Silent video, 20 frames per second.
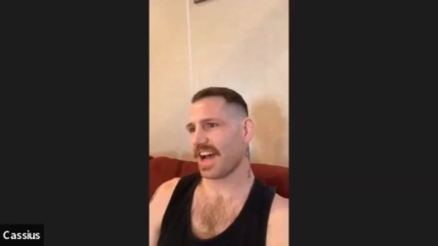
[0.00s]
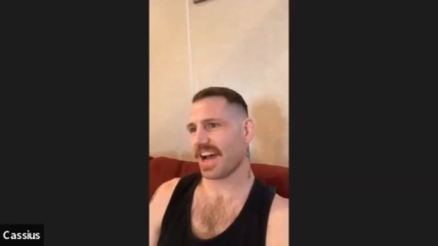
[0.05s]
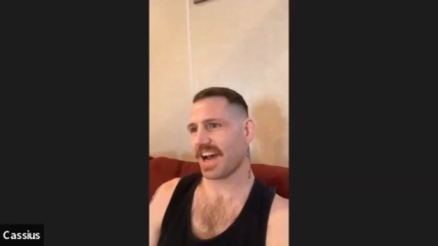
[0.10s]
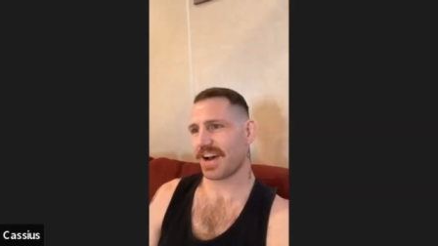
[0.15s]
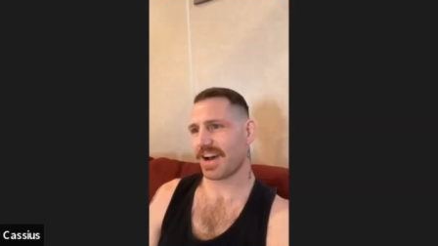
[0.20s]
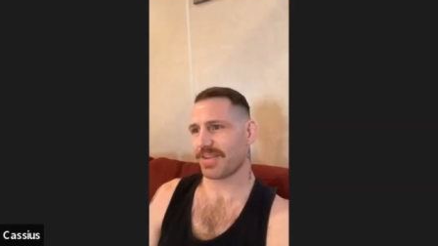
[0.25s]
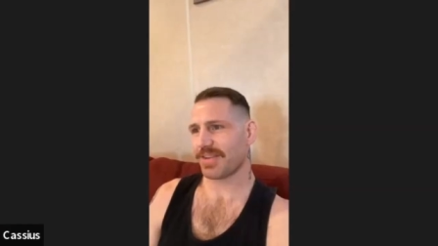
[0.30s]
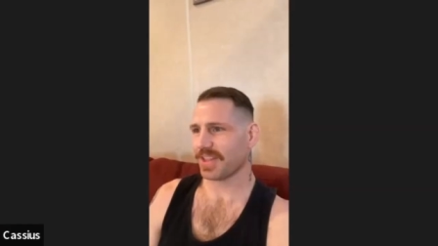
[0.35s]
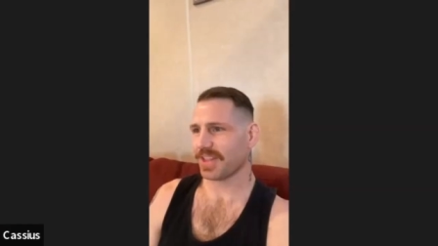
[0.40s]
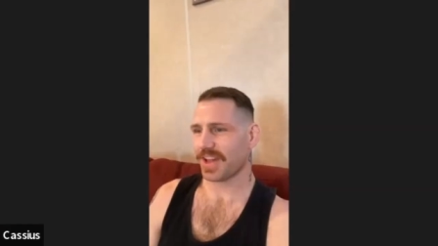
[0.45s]

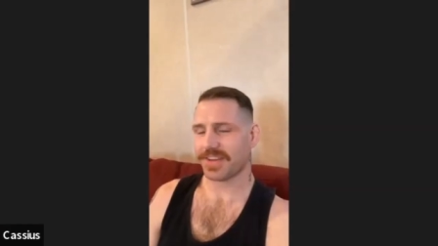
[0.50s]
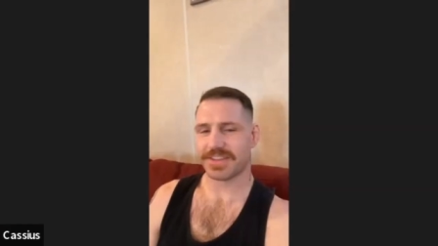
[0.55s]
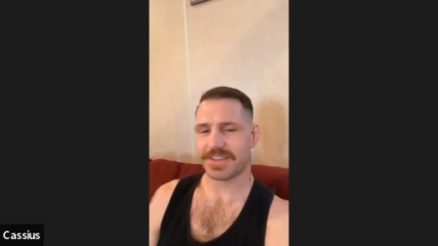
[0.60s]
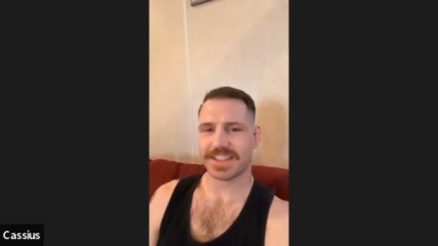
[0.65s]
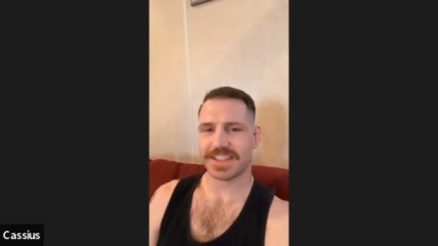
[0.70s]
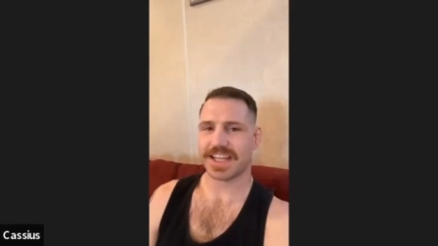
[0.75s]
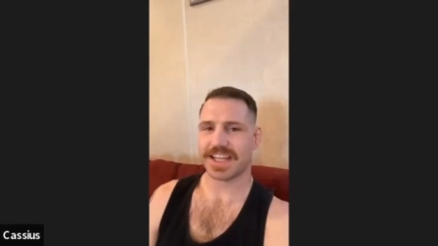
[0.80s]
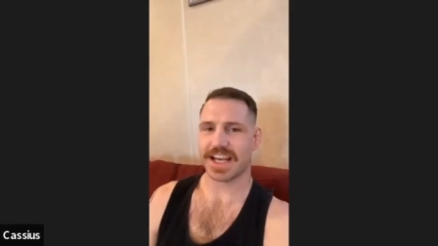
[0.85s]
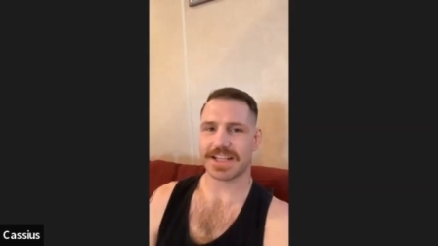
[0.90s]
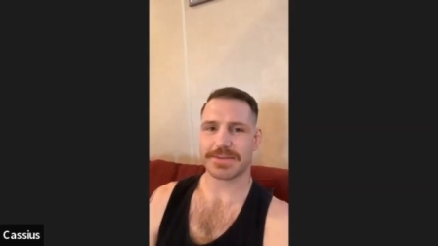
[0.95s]
I would love
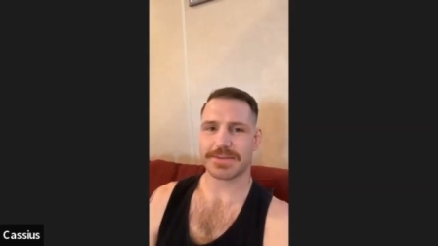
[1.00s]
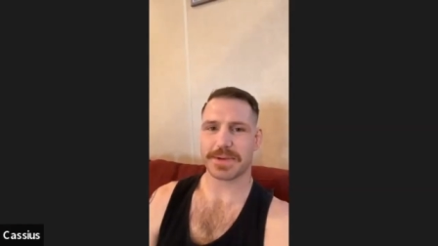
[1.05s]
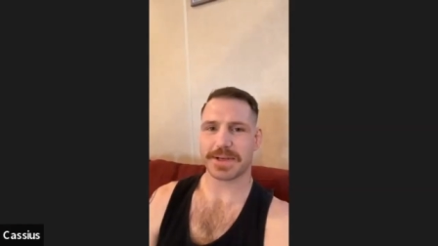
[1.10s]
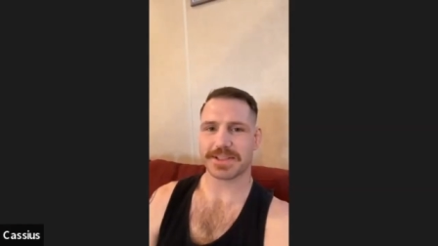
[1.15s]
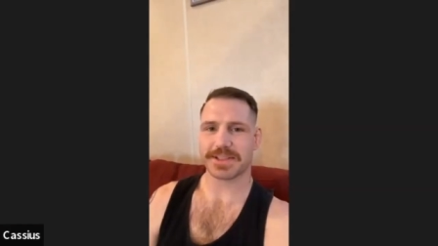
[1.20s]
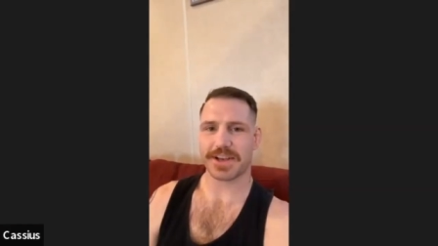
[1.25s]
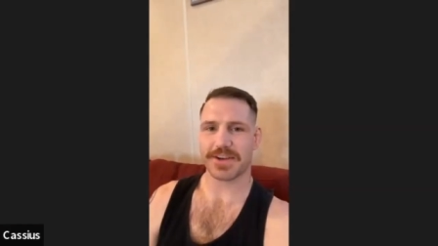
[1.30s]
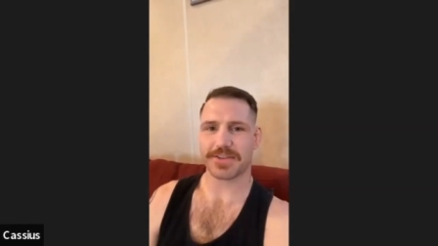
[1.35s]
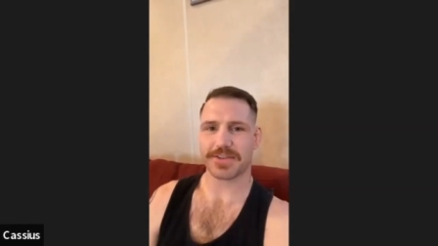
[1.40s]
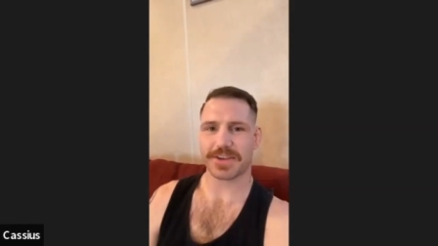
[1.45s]
to test
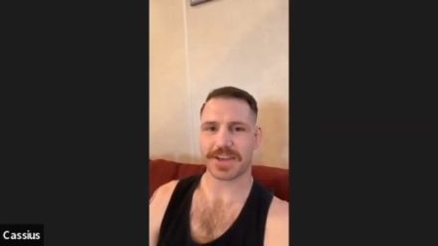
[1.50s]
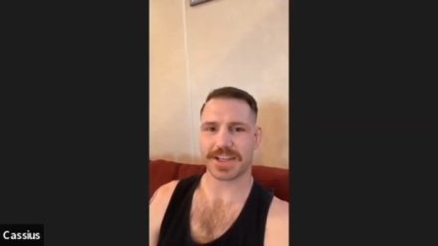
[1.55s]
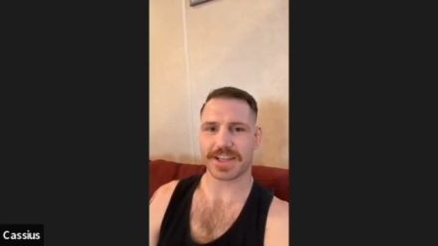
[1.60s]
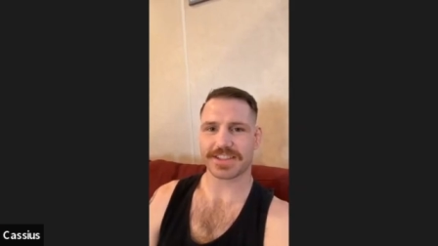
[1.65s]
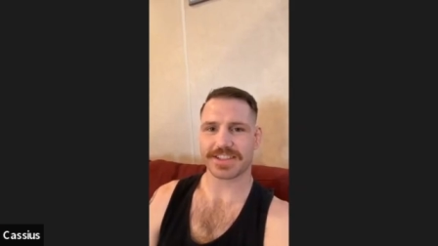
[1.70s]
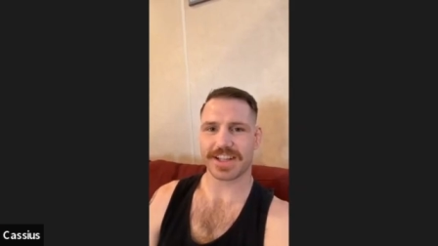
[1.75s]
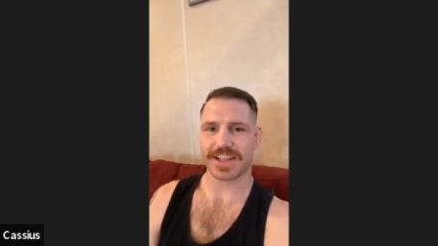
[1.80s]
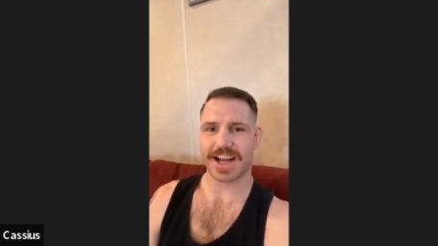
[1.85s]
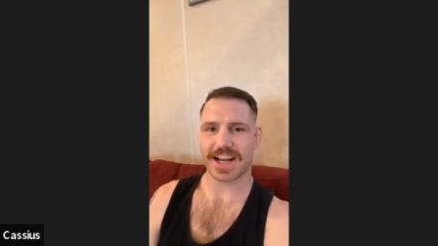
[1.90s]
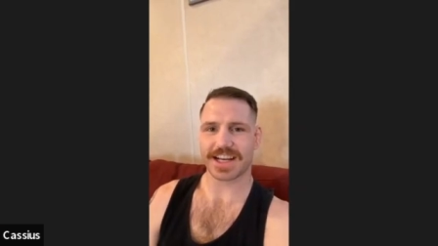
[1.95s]
myself
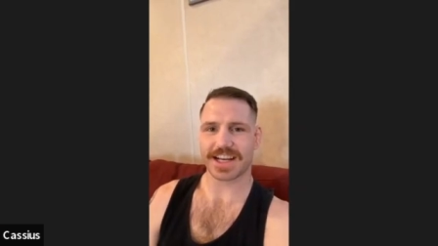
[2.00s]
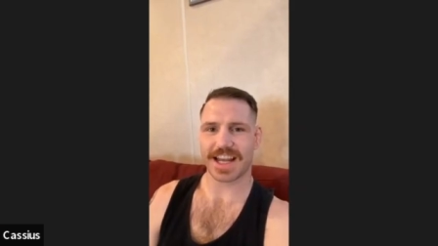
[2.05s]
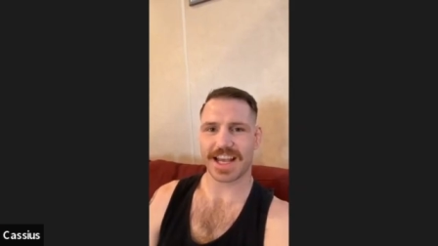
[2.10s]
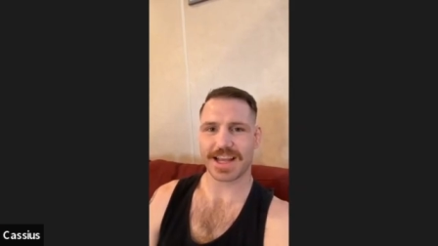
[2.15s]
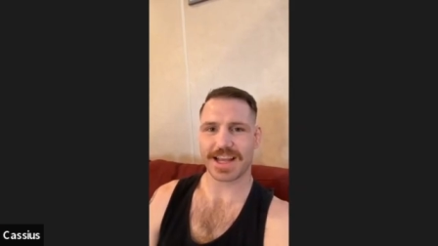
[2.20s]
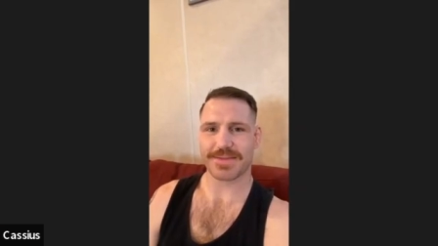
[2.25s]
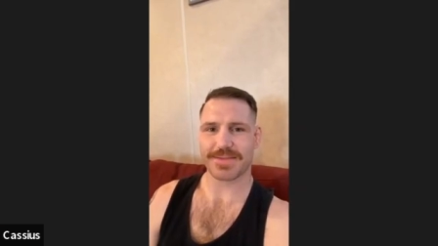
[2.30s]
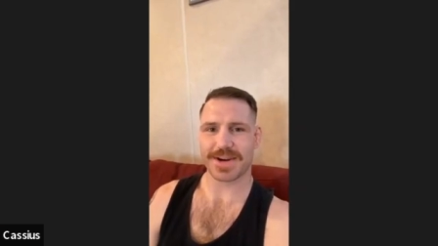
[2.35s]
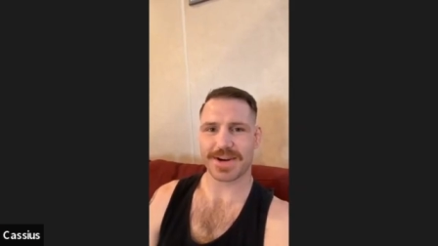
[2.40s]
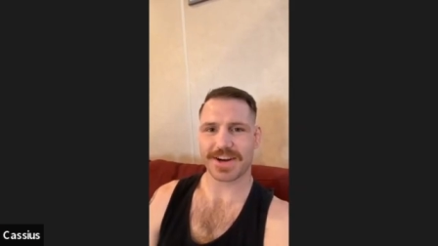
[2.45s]
against
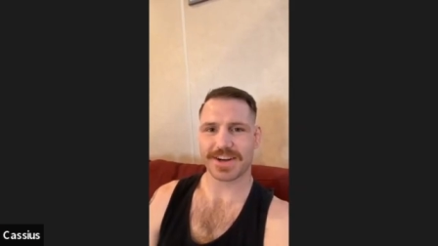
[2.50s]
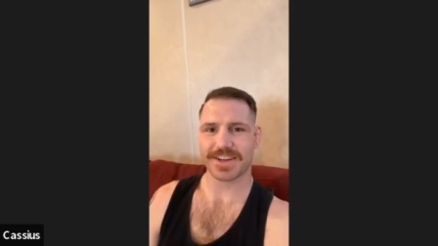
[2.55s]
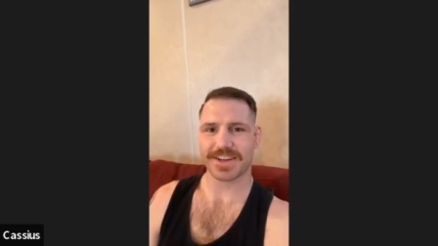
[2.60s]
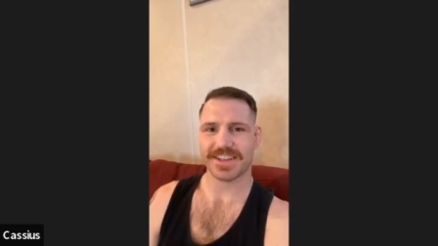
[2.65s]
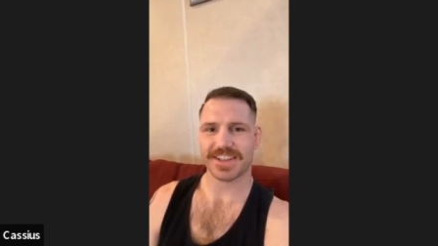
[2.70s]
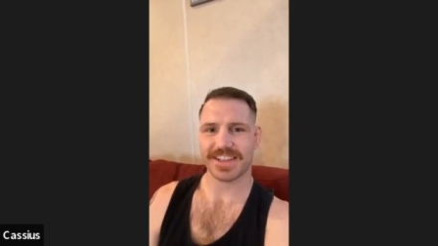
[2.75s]
Loughnane, bro.